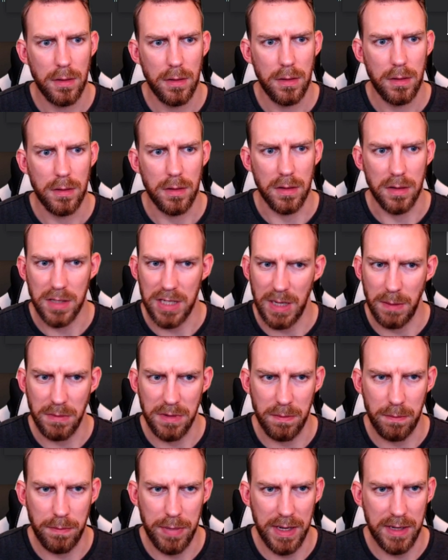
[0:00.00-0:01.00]
Just seems
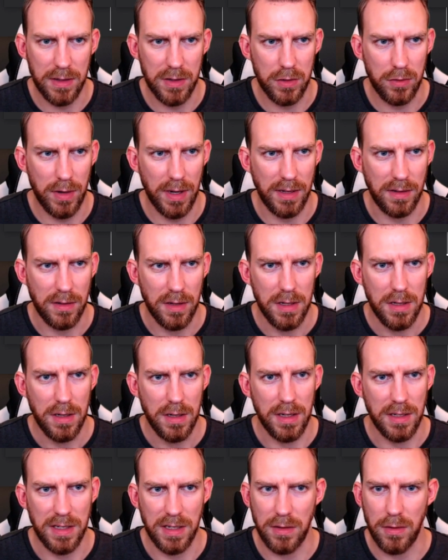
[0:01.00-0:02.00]
a bit strange.
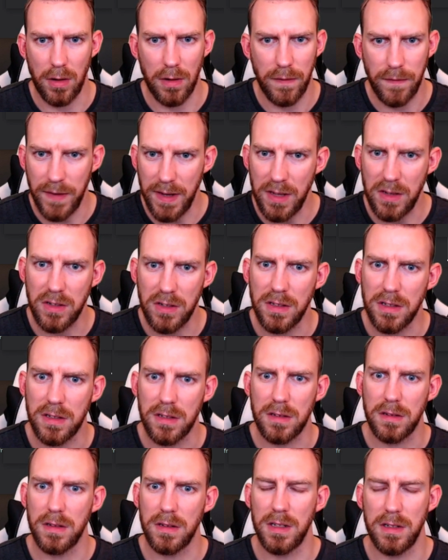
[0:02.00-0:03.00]
Is it not a feature
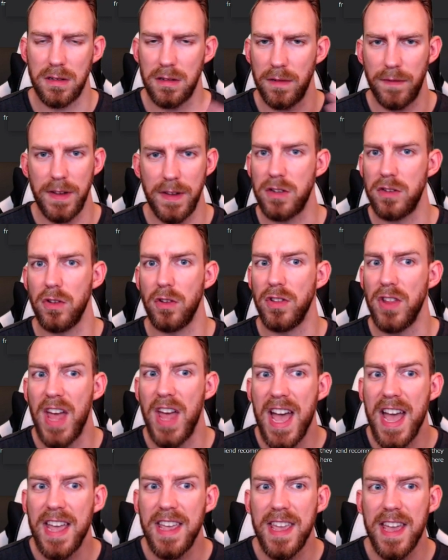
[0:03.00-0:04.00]
is the feature not
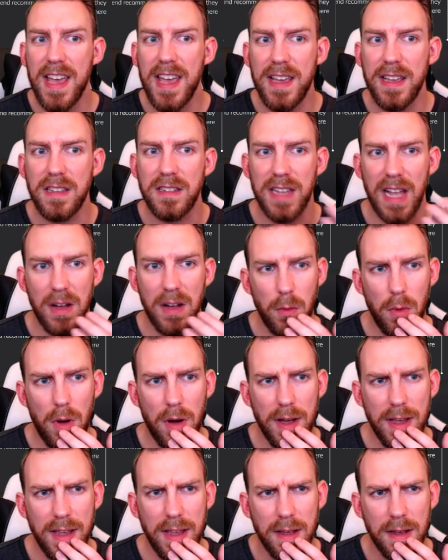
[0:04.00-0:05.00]
there yet? Is that
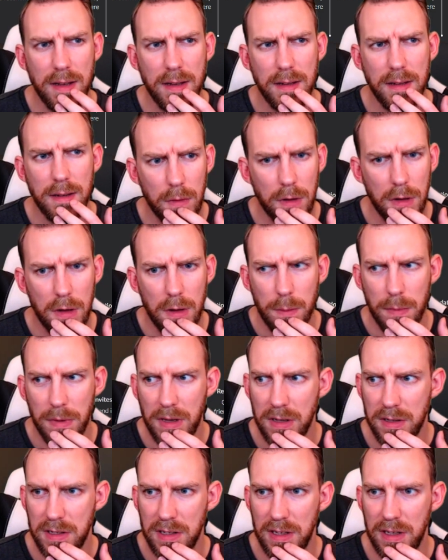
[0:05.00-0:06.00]
why?
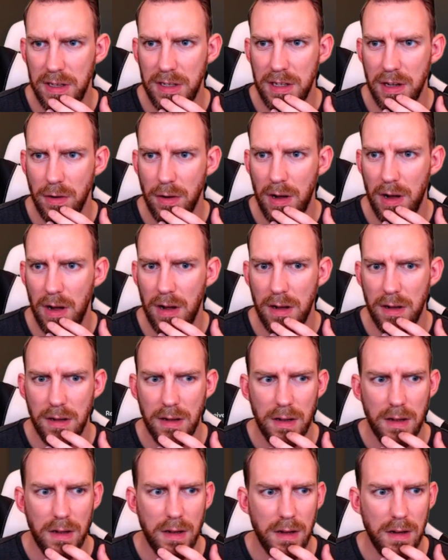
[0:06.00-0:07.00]
Because, you know,
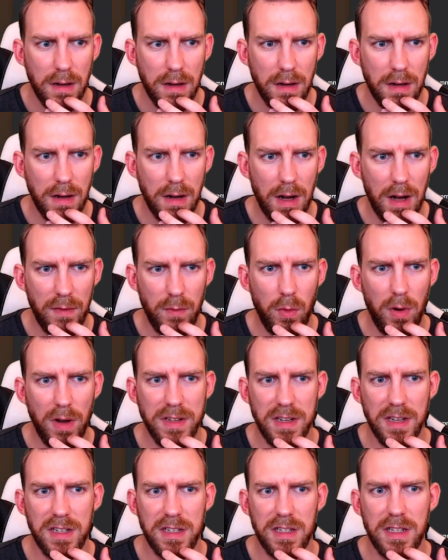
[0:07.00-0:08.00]

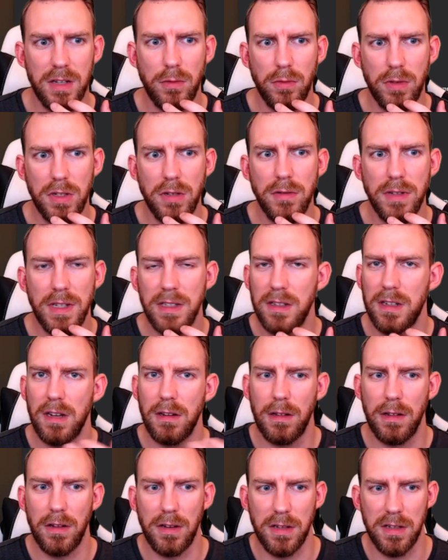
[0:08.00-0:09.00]
otherwise I still do need to go
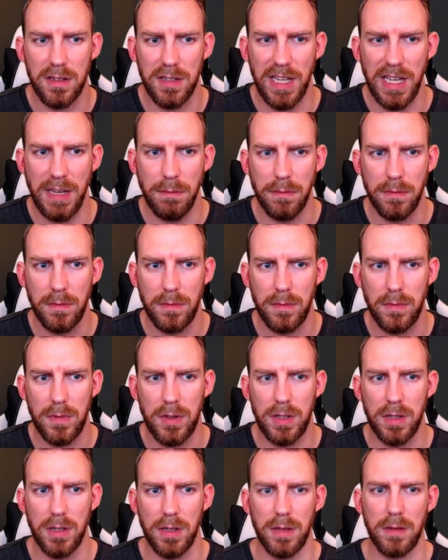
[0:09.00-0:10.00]
to look at Steam
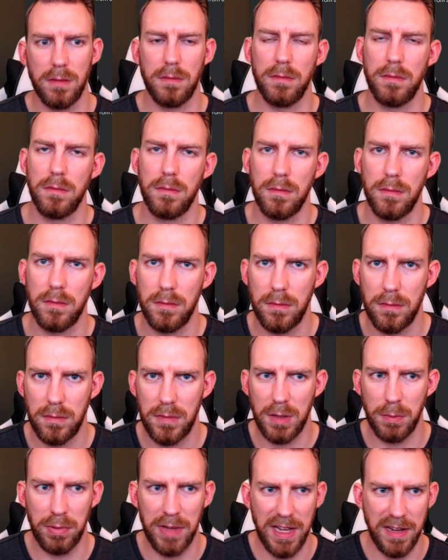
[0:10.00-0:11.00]
to
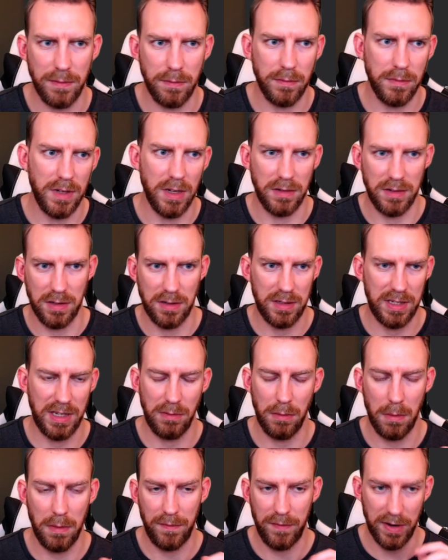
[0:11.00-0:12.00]
play, you know, to see
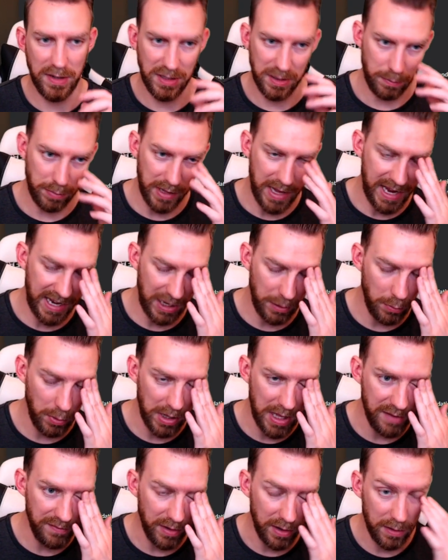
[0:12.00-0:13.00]
what my friends are playing or
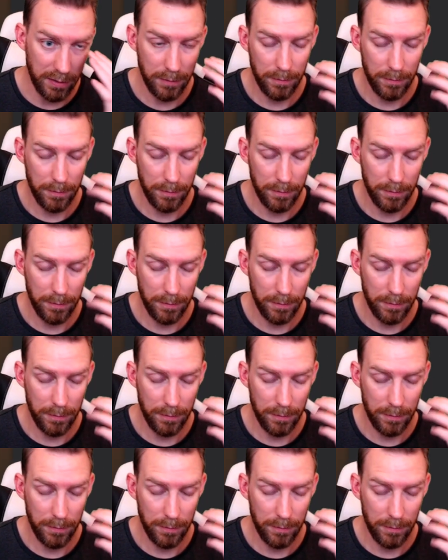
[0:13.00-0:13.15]
whatever.